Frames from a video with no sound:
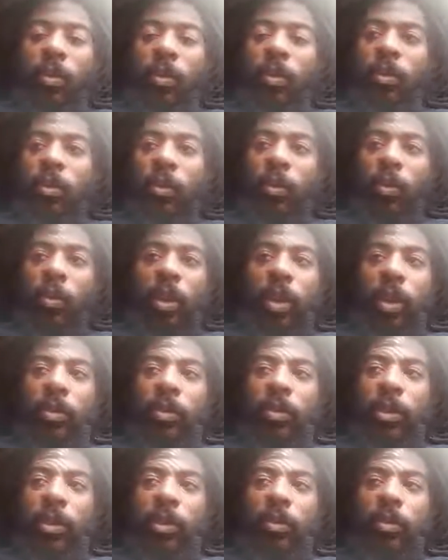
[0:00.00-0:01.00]
from
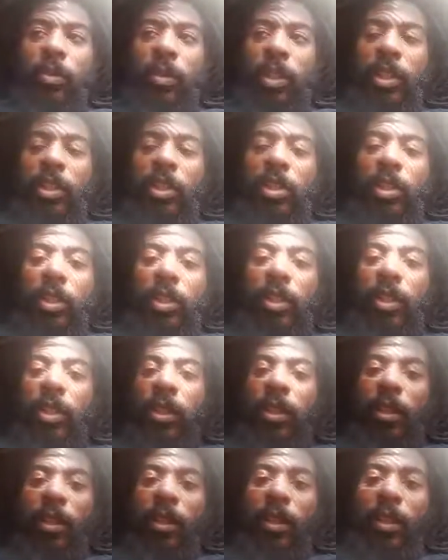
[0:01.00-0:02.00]
whatever invention,
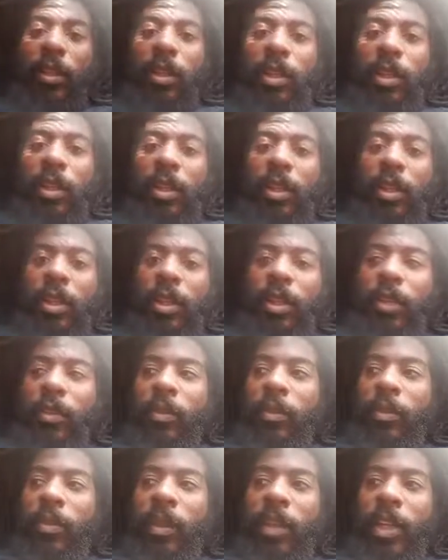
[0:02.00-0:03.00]

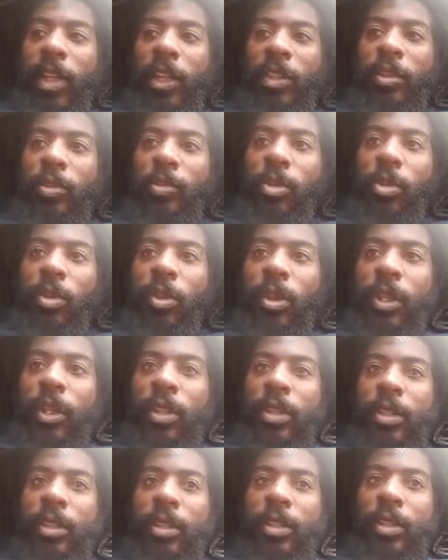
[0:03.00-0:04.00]

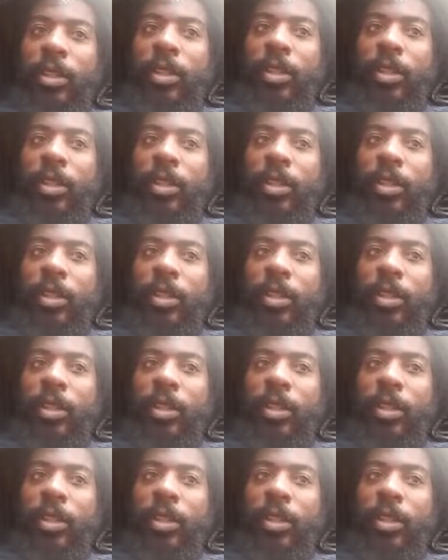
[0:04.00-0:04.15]
flashpoints,